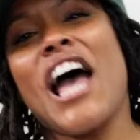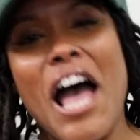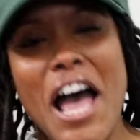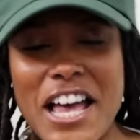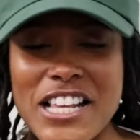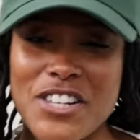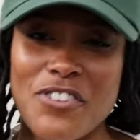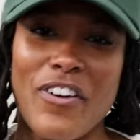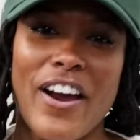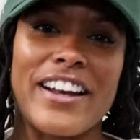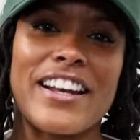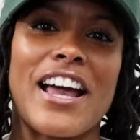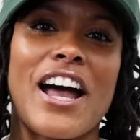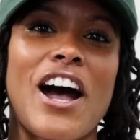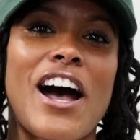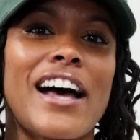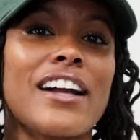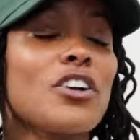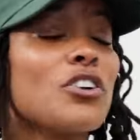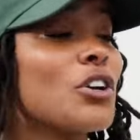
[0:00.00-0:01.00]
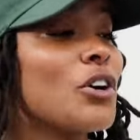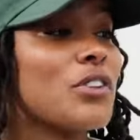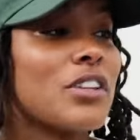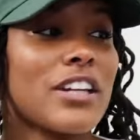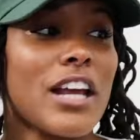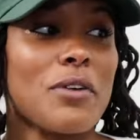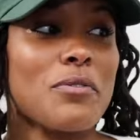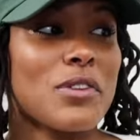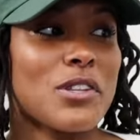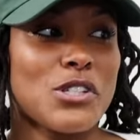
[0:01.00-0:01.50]
as of right now, I don't know the
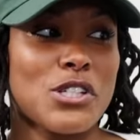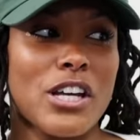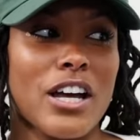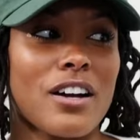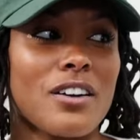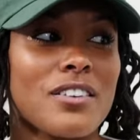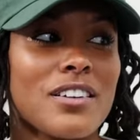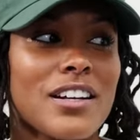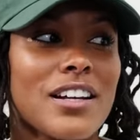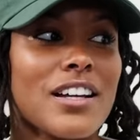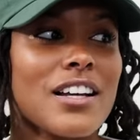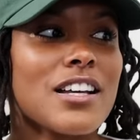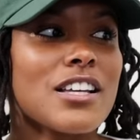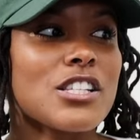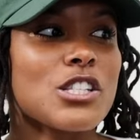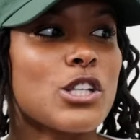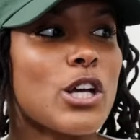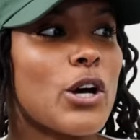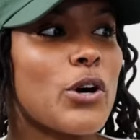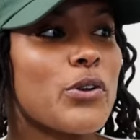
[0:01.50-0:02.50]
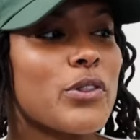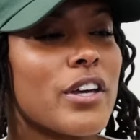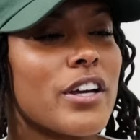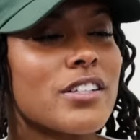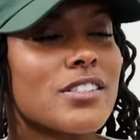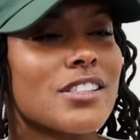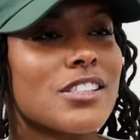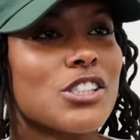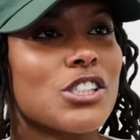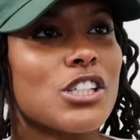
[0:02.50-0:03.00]
name of the show. So
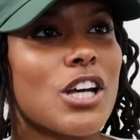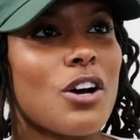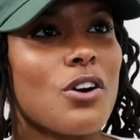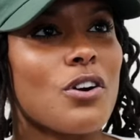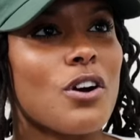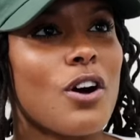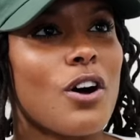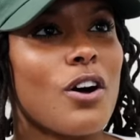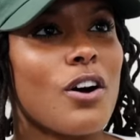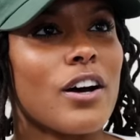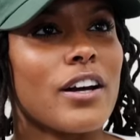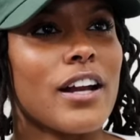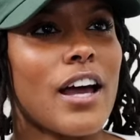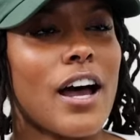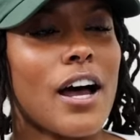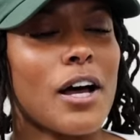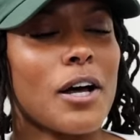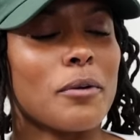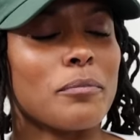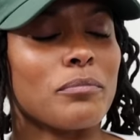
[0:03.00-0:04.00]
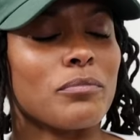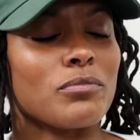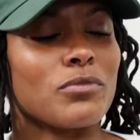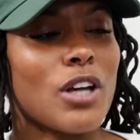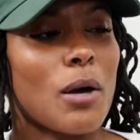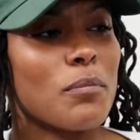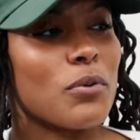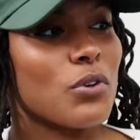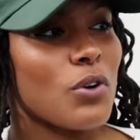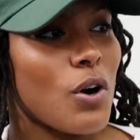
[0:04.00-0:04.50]
there's a show called um,
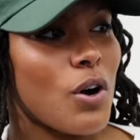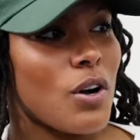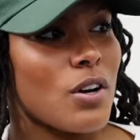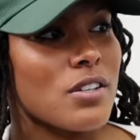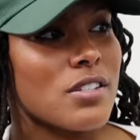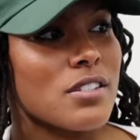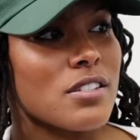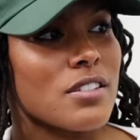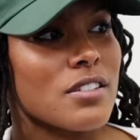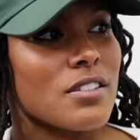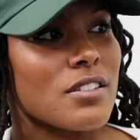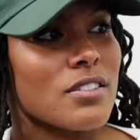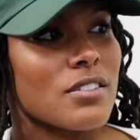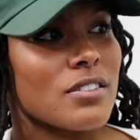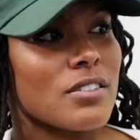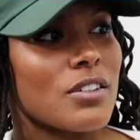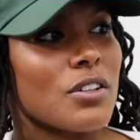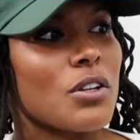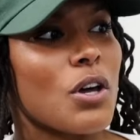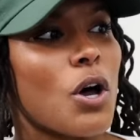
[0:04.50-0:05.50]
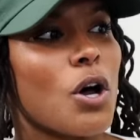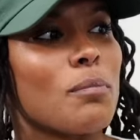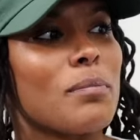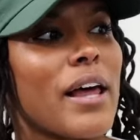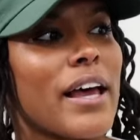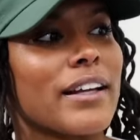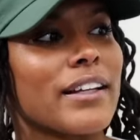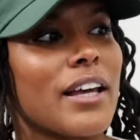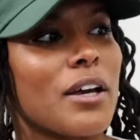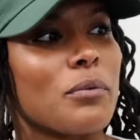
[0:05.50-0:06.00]
Double Cross. Okay. On the All
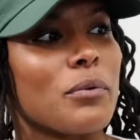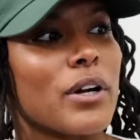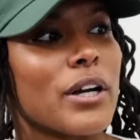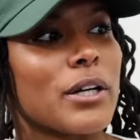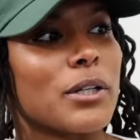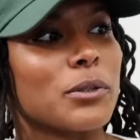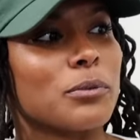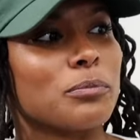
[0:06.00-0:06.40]
Black Network.